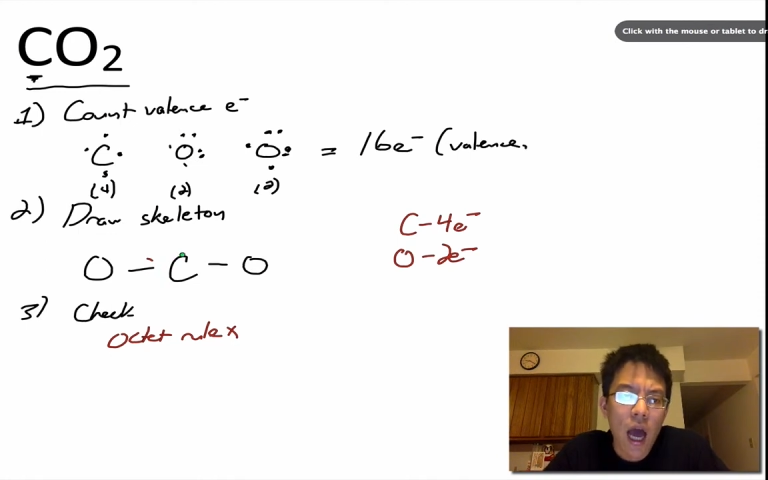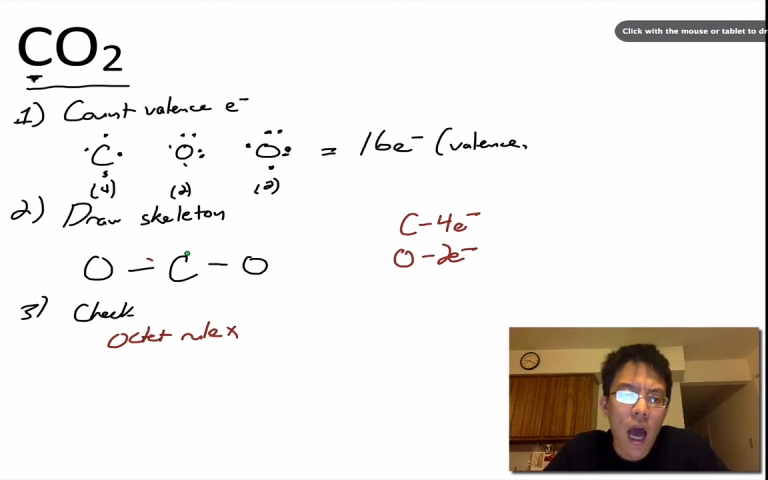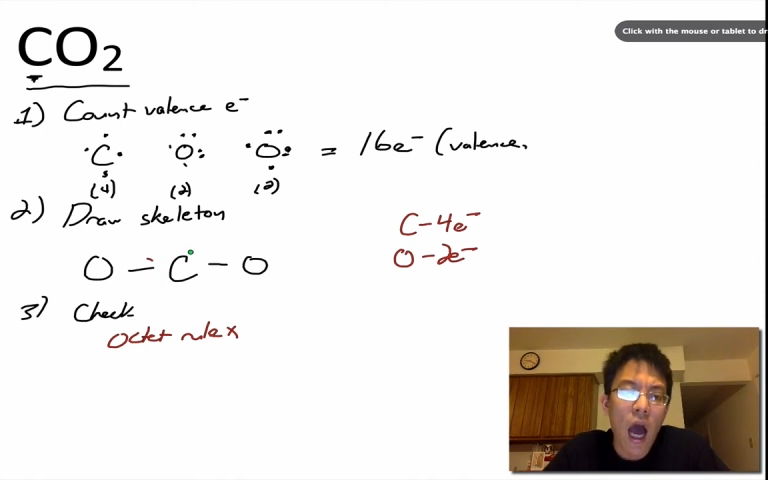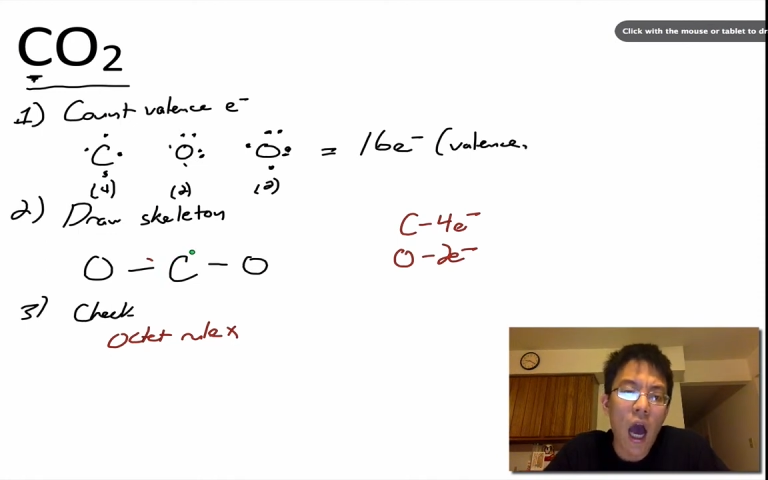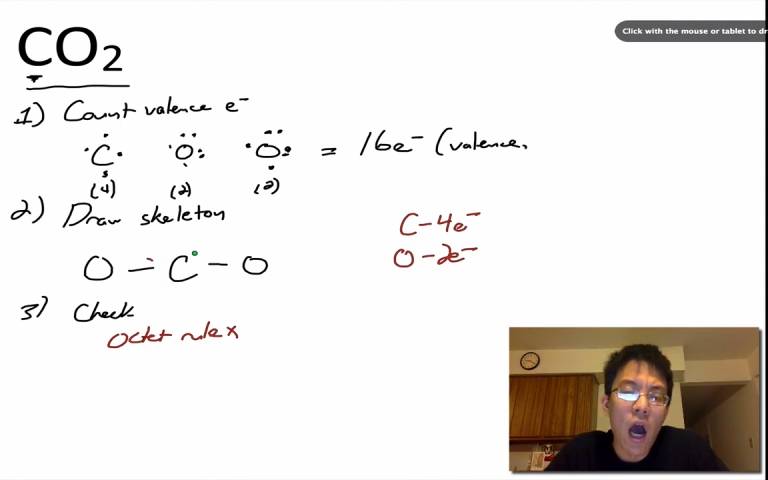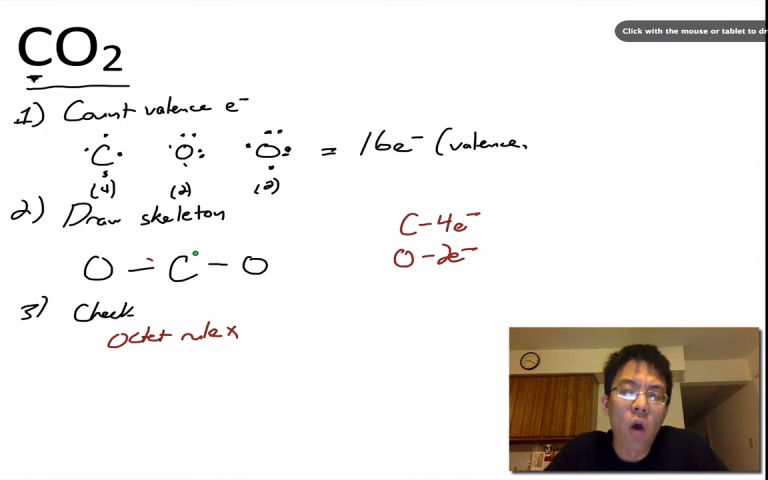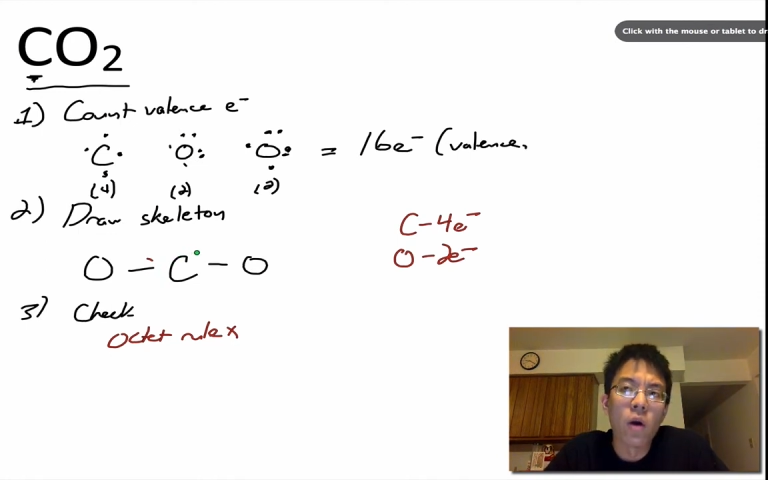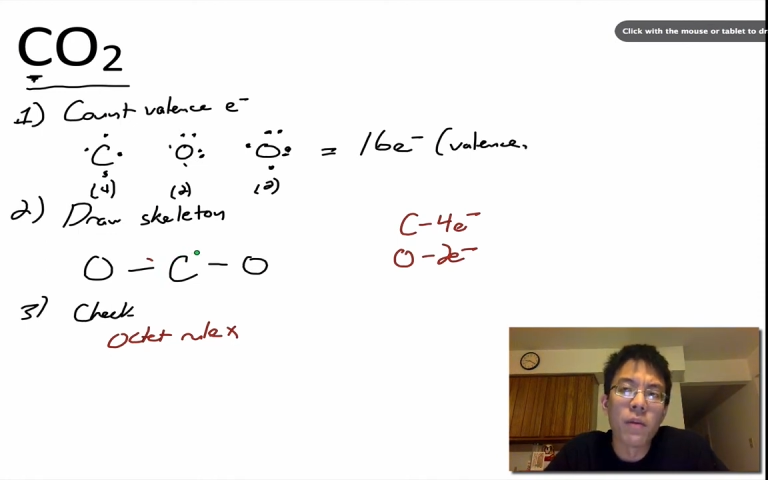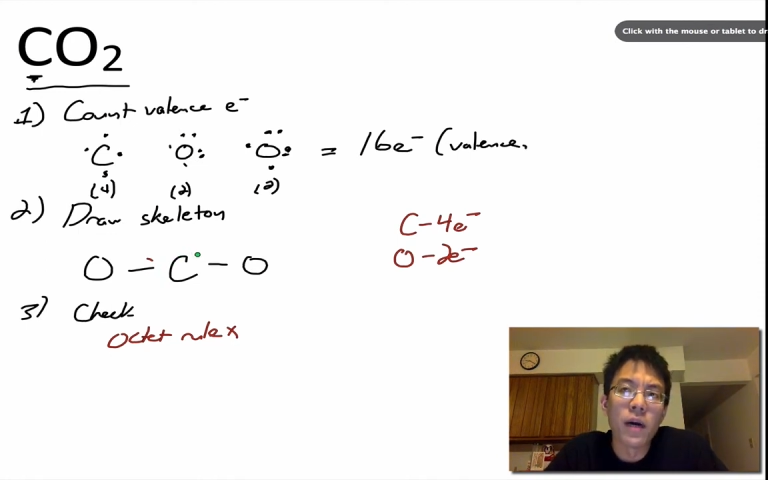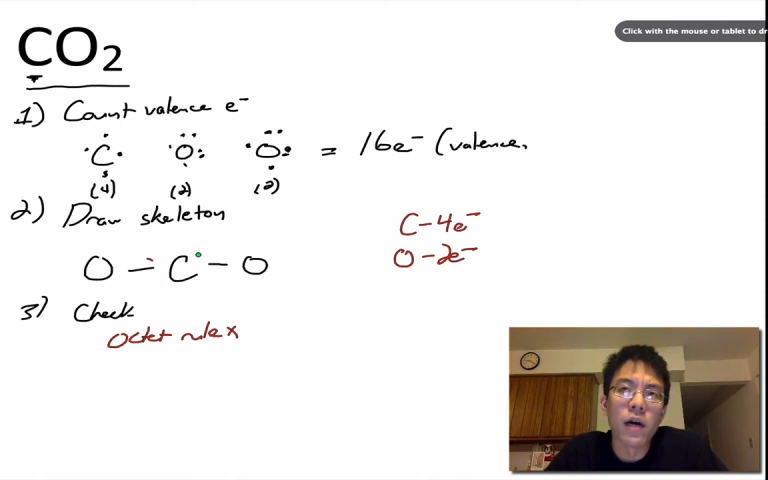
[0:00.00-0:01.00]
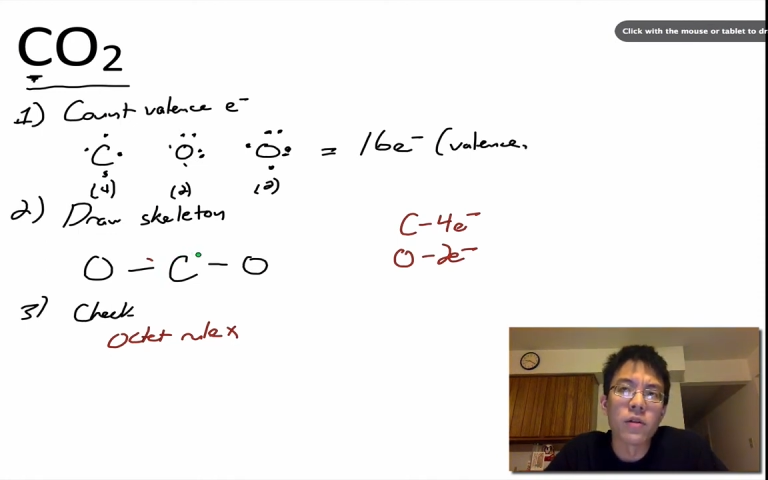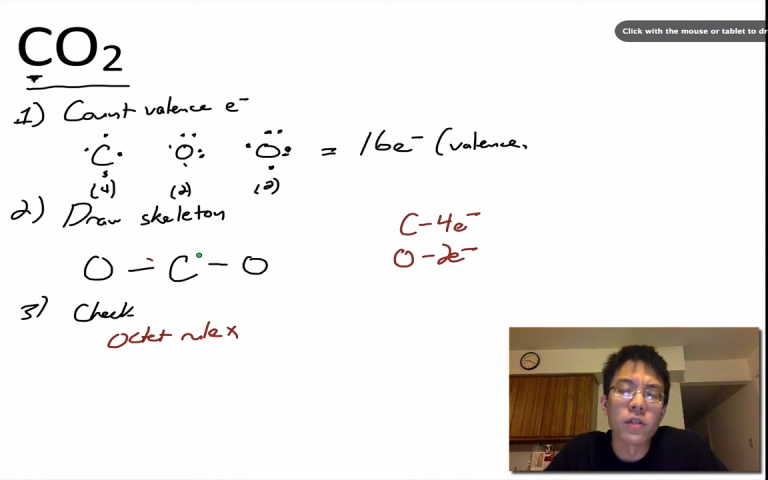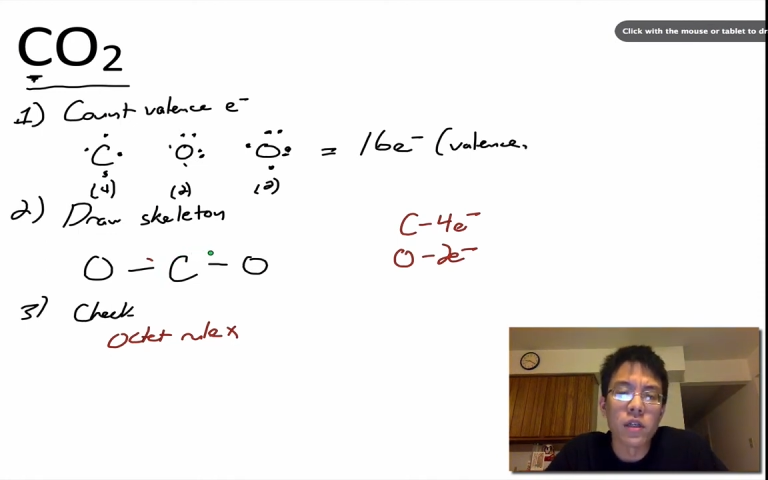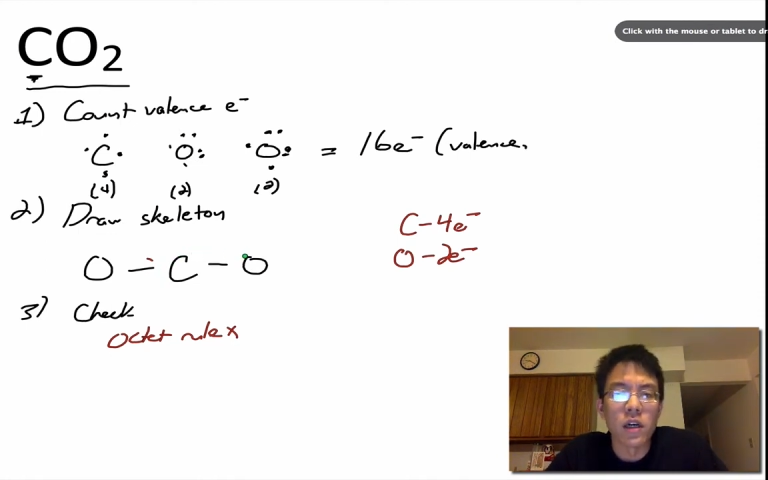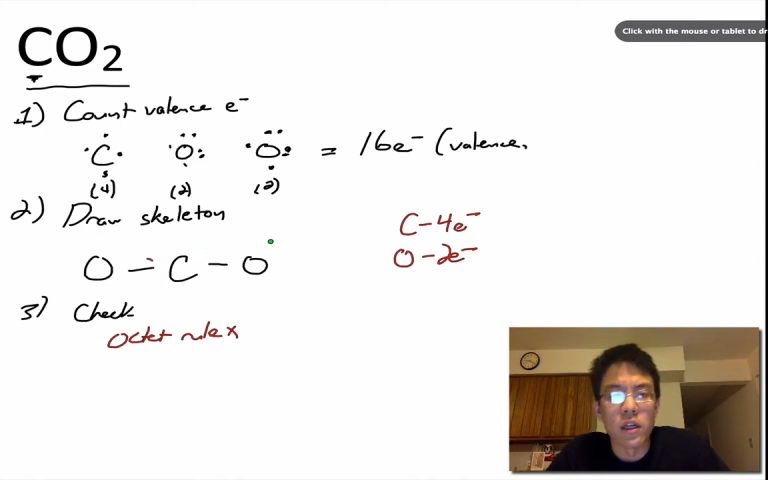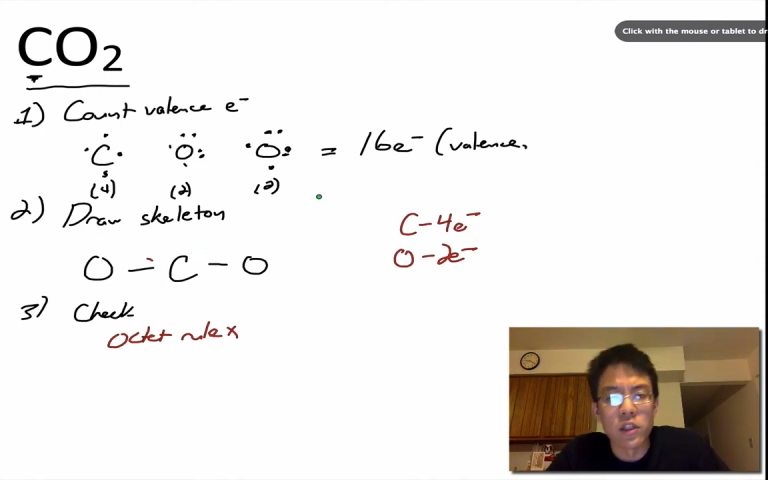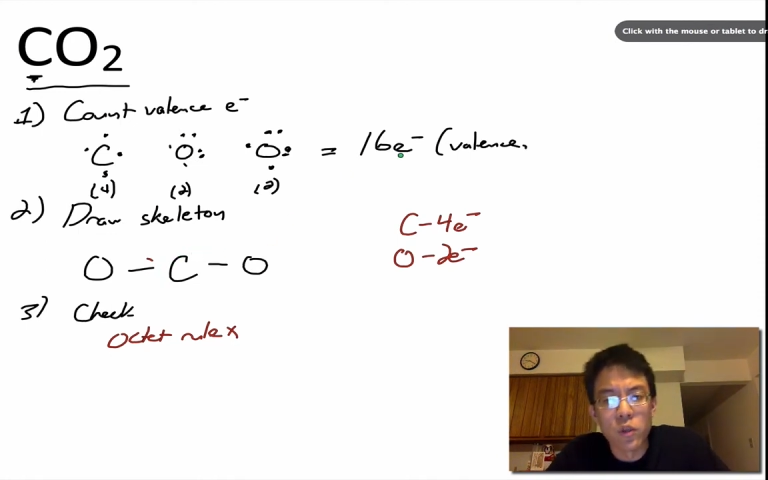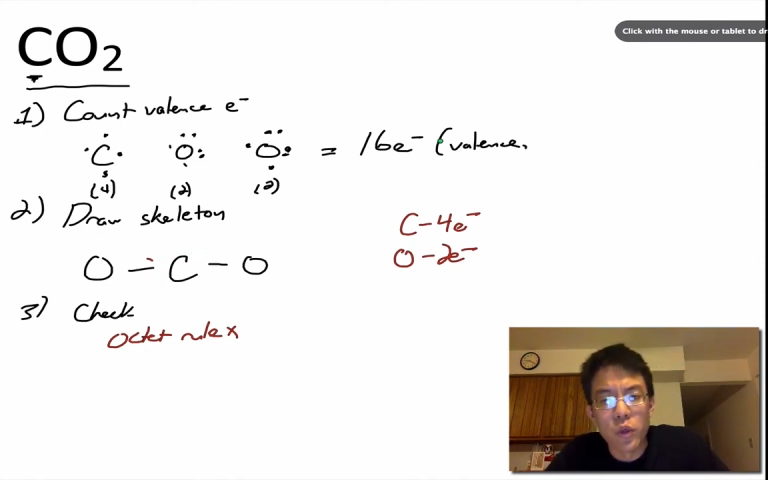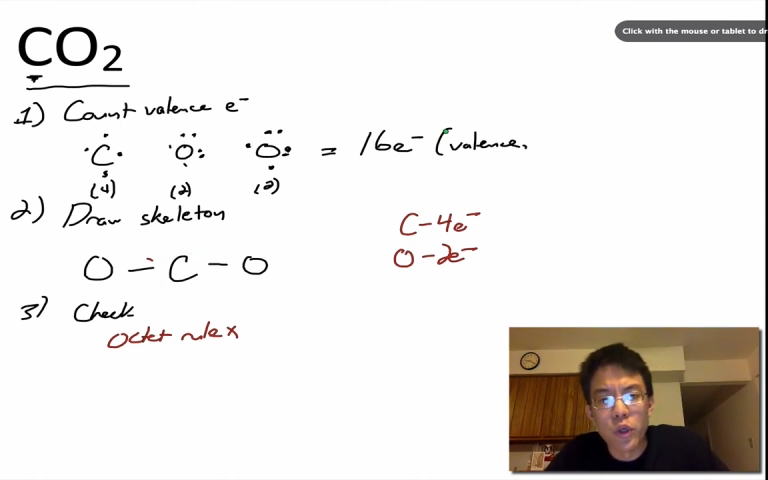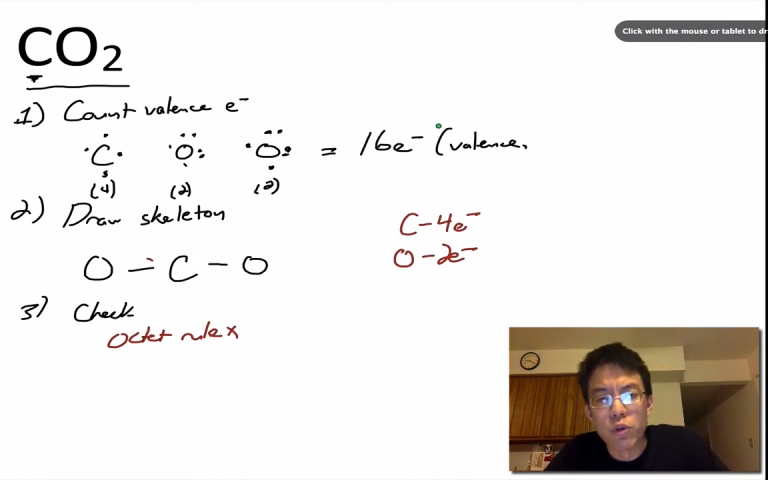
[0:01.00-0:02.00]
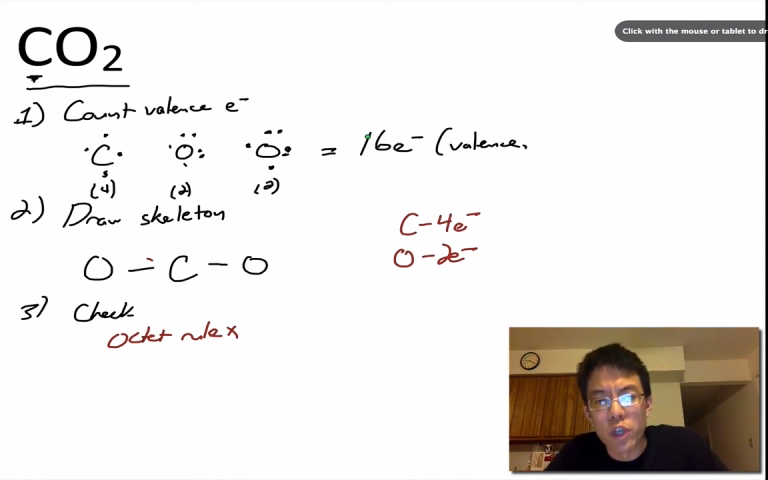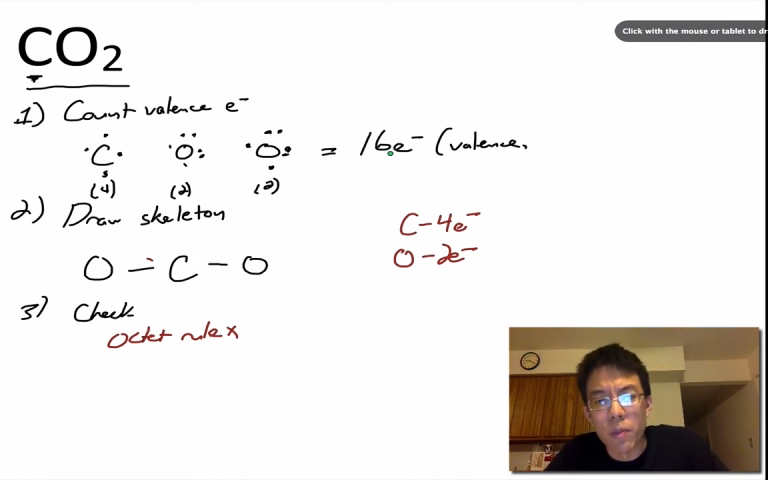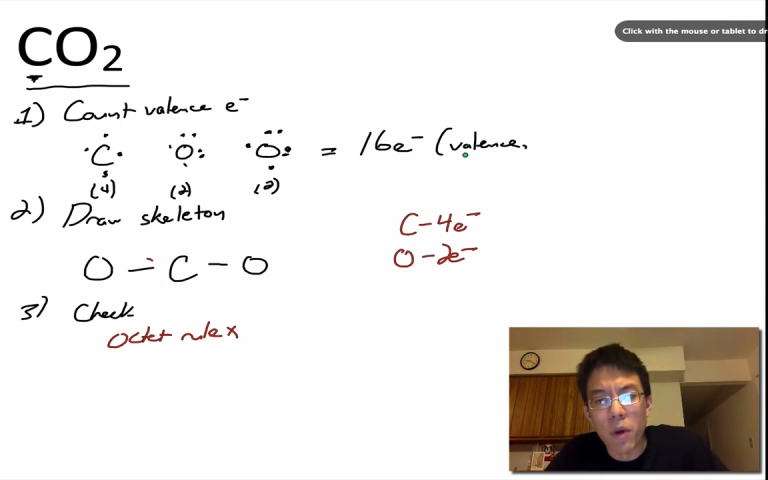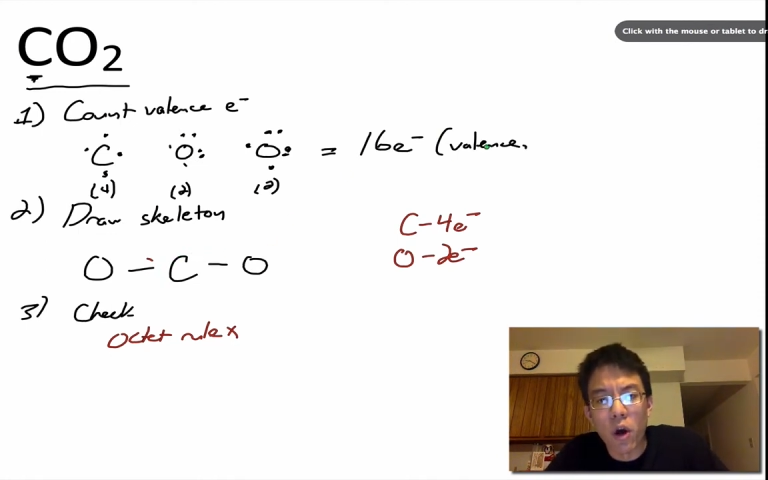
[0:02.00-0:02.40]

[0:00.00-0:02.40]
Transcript: how about, do we use up